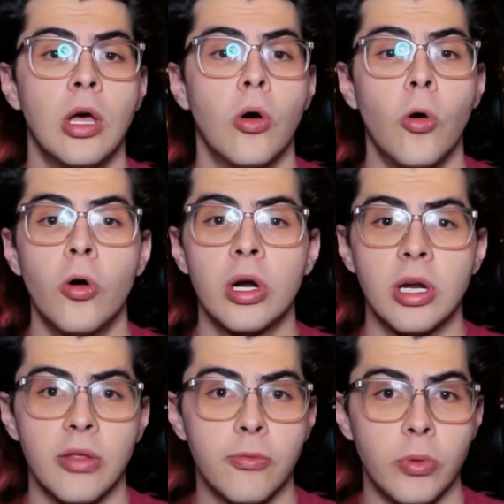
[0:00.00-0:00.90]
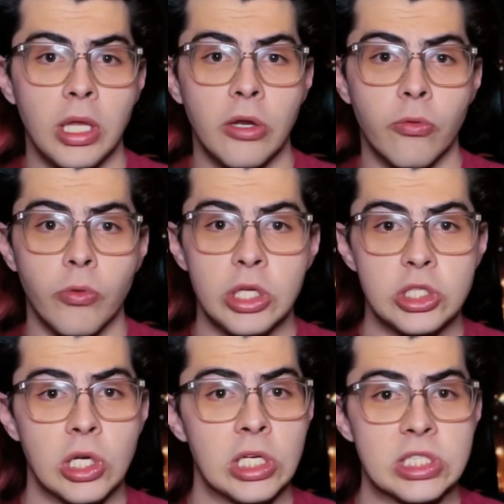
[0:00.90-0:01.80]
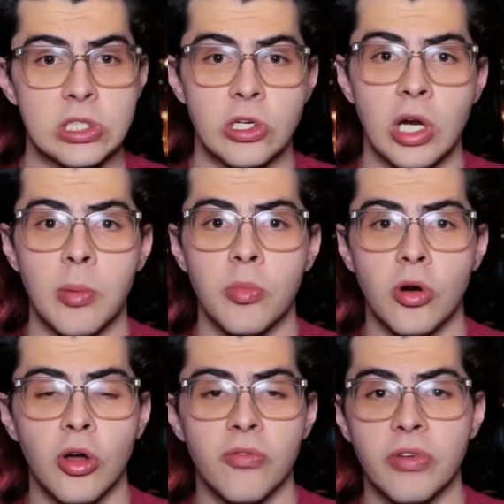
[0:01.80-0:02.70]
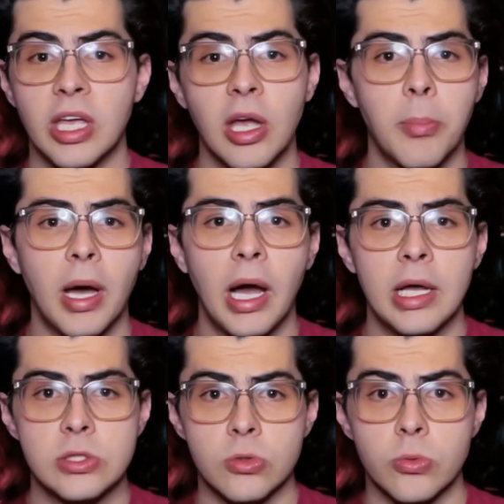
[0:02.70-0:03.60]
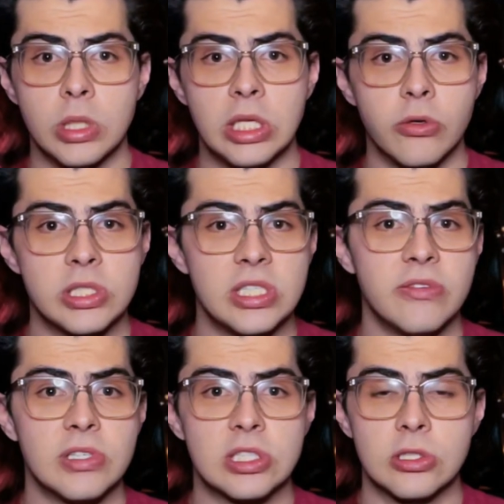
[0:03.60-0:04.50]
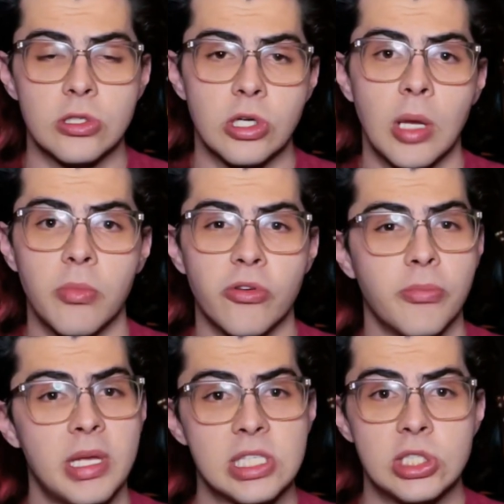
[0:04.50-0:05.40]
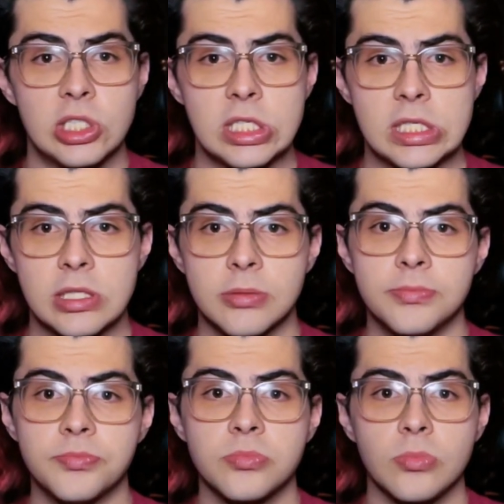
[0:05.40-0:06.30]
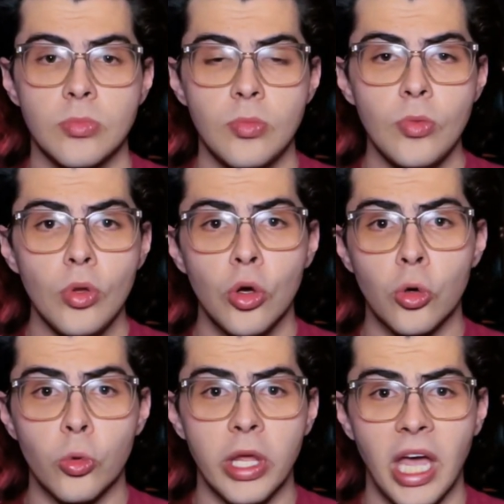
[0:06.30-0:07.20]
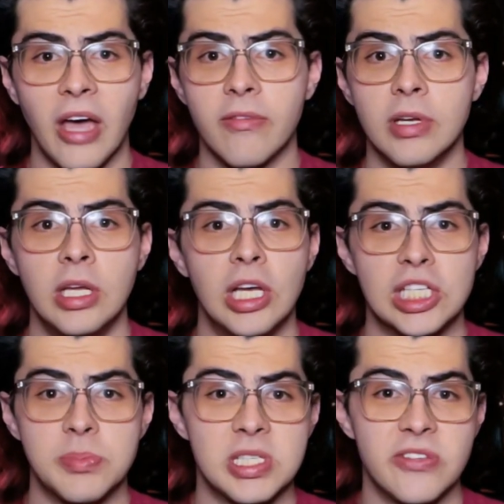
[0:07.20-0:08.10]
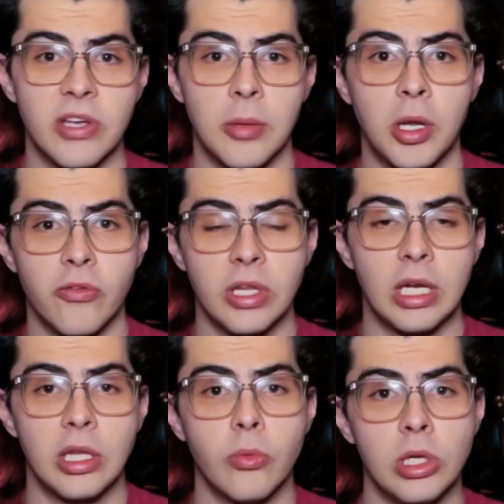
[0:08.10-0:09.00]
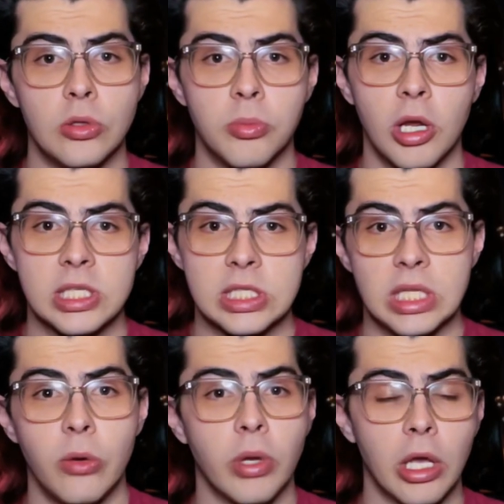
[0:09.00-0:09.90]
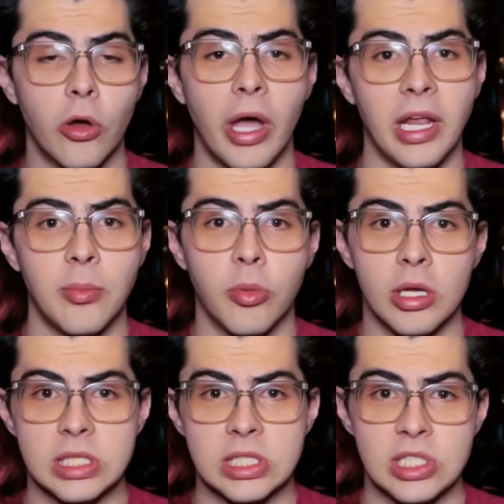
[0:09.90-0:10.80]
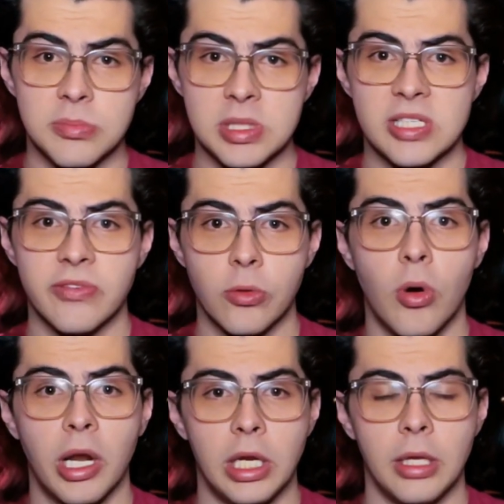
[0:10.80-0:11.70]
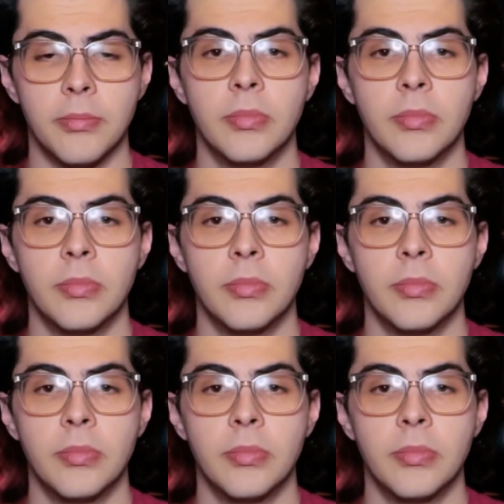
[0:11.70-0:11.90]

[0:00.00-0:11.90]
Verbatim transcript: Or if we reach a certain number of gigabytes, or we receive a certain number of messages, or we have a specific amount of data that we need to process, that we can go ahead and process a specific quantity.